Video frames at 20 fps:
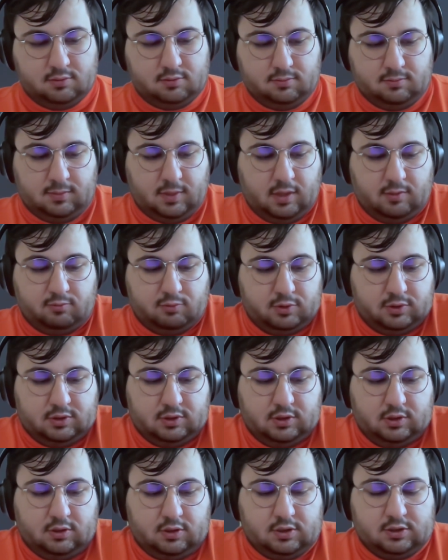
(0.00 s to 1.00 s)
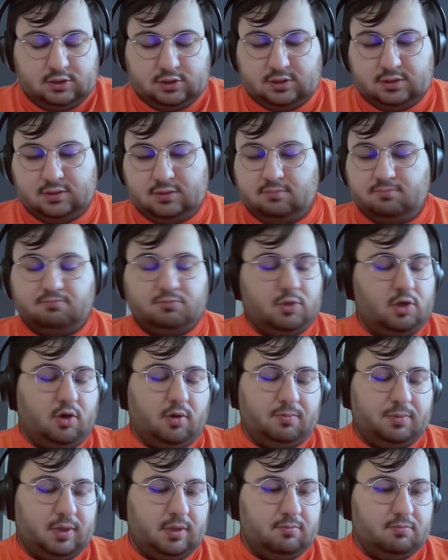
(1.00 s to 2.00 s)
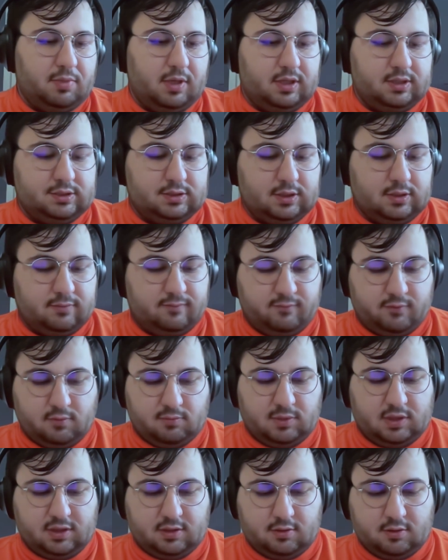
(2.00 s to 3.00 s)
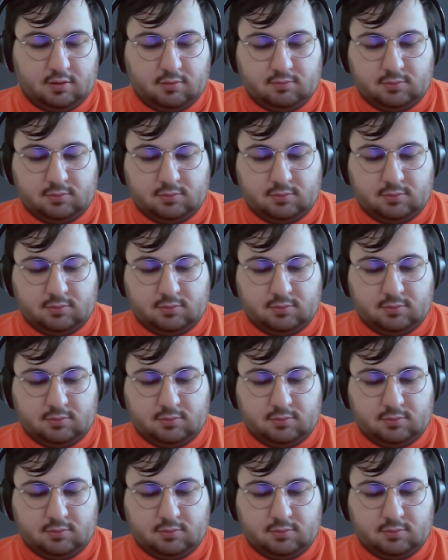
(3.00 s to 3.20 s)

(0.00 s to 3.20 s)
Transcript: and you can just copy and paste it from Ethereum,